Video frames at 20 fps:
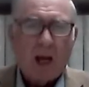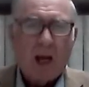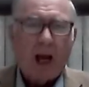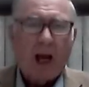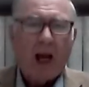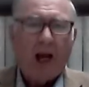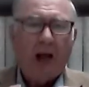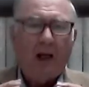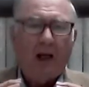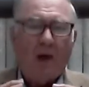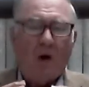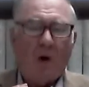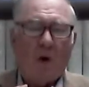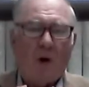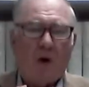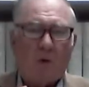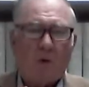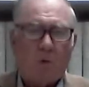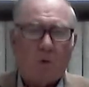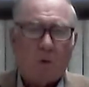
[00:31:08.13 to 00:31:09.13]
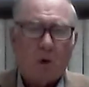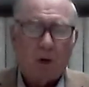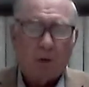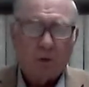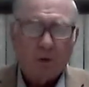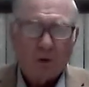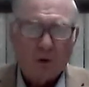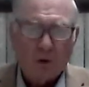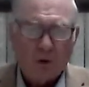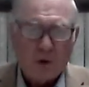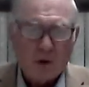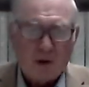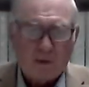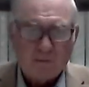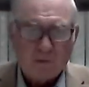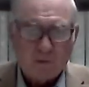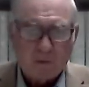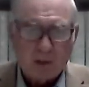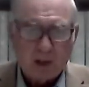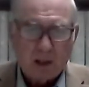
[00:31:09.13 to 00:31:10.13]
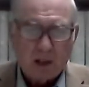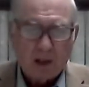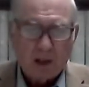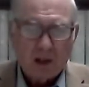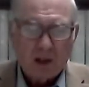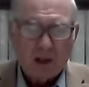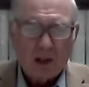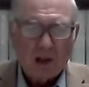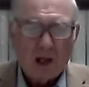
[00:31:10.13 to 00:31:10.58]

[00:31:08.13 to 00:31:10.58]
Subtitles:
and on one world government,